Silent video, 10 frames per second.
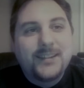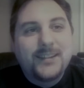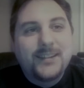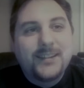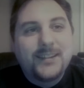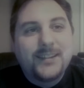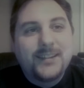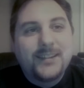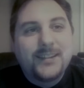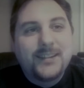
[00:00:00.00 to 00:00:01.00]

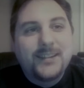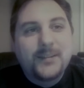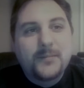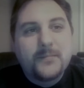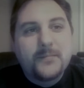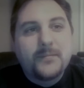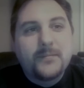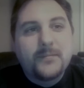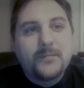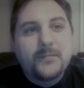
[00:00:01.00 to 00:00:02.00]

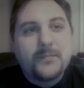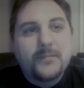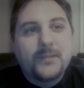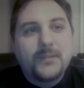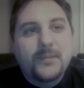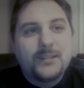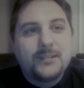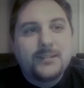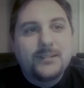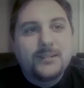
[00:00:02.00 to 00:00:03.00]

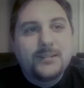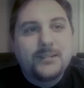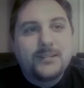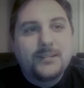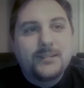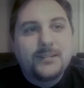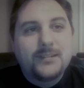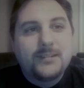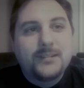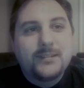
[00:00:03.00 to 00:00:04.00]

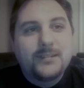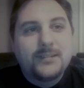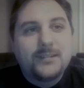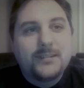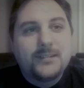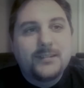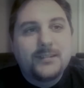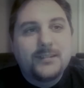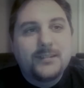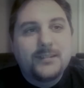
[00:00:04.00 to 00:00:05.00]
(silent)